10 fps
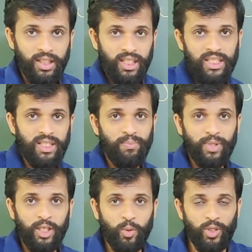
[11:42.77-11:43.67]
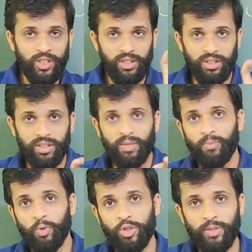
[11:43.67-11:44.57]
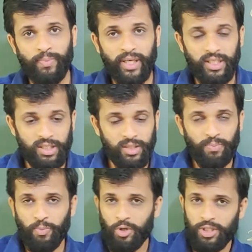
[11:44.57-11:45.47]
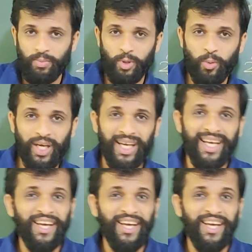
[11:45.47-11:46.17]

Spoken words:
these simple equations the most best possible way.